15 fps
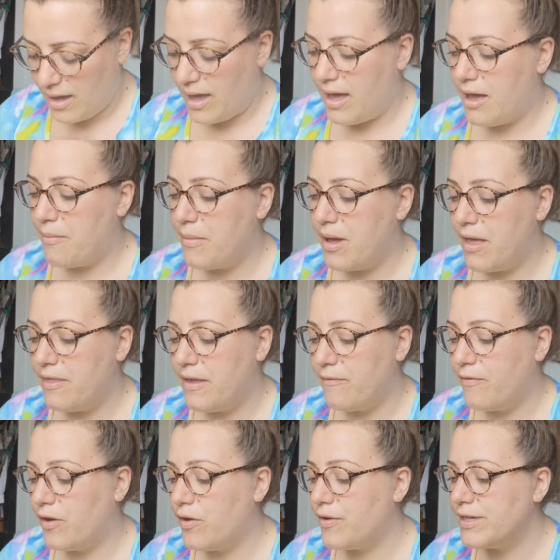And then
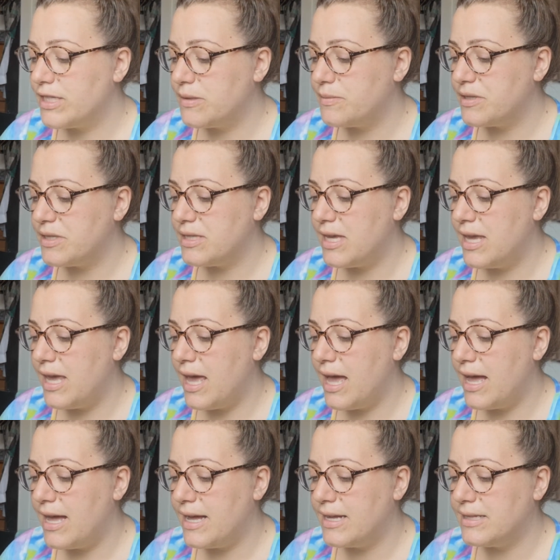for Christmas he
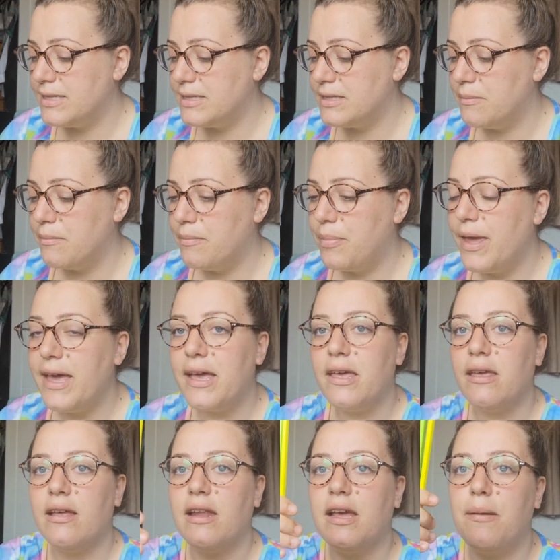had some
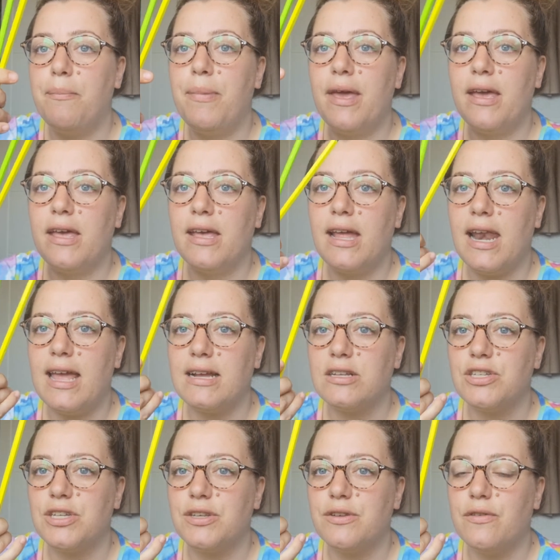Bic, like a Bic
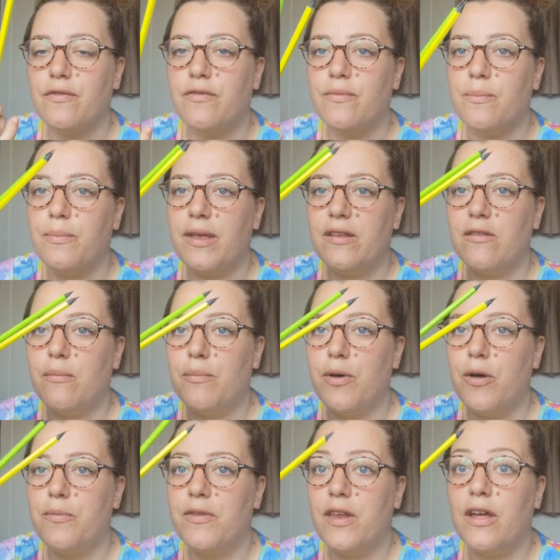collection of bits and
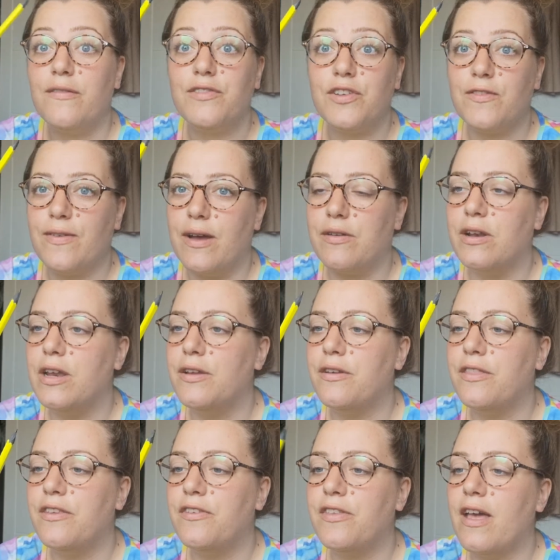bobs, and I've just found a load
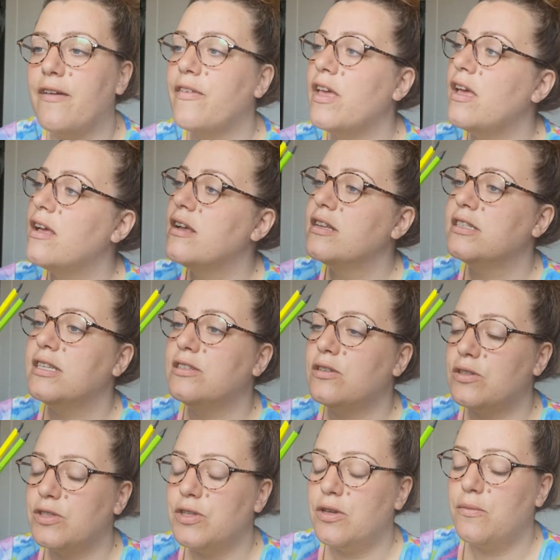of the stuff. So he's
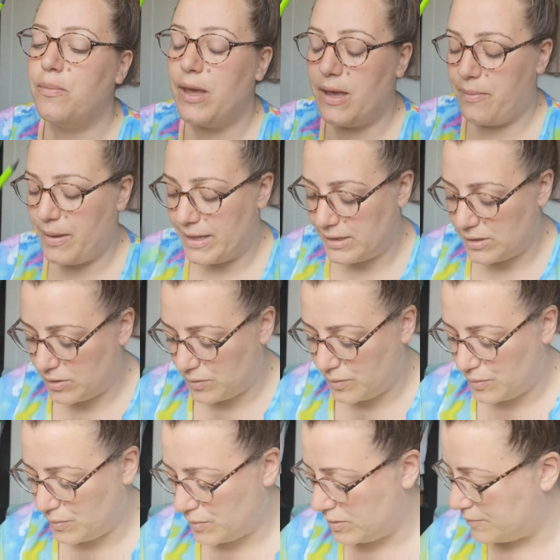got 2 Bic
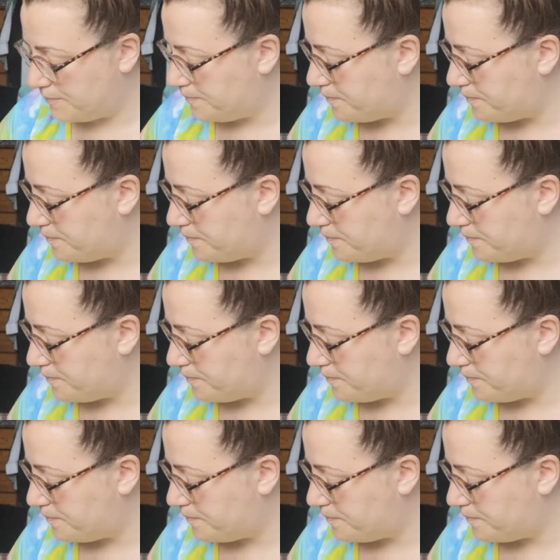pencils.